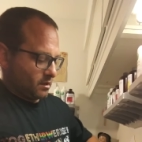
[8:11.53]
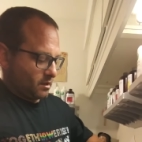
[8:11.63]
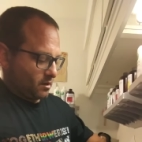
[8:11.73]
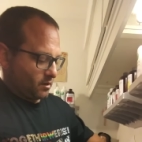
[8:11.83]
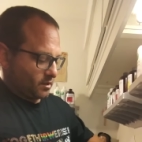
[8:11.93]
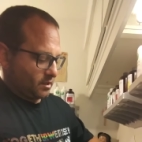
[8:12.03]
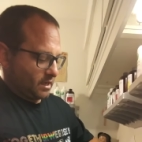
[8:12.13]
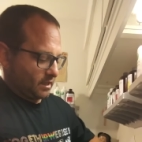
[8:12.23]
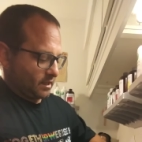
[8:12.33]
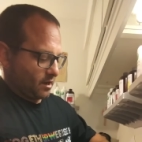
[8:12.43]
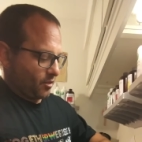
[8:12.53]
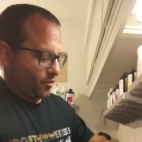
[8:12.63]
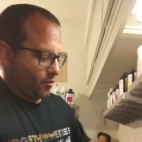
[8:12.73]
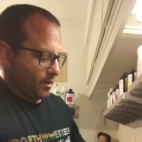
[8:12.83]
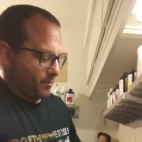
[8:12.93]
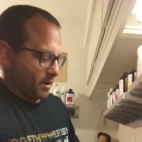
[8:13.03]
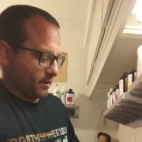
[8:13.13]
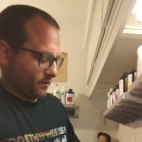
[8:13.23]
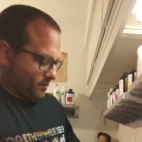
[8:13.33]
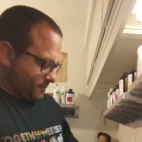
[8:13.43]
I'll actually take that and throw that back
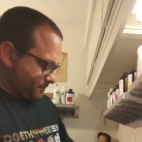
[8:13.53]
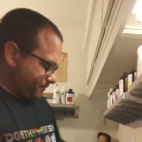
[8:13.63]
in there.